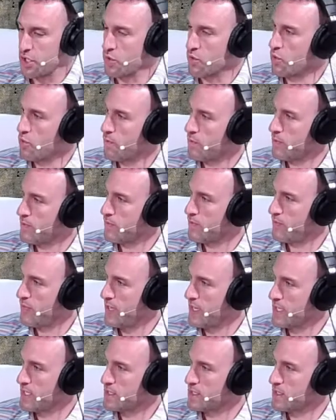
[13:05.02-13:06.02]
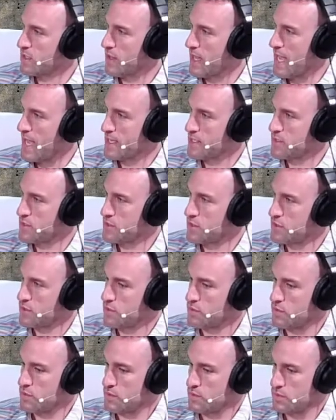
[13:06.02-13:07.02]
a group fitness class
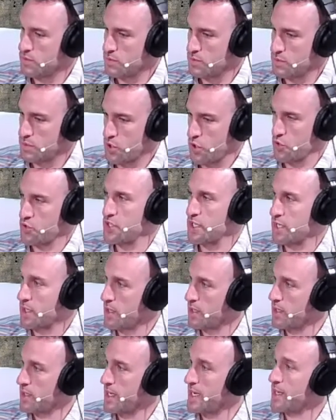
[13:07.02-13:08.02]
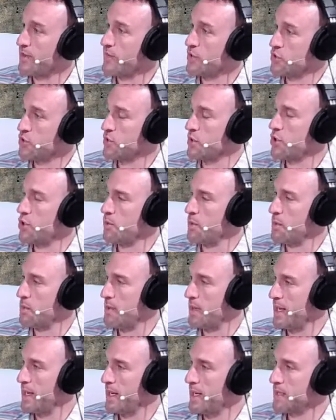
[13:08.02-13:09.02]
to coaching an individual human
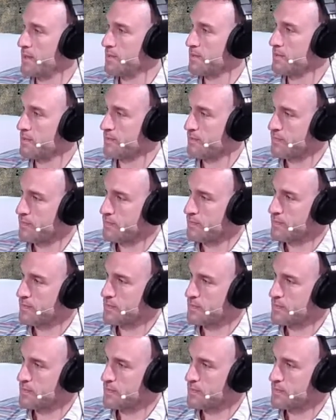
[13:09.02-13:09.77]
being. Right.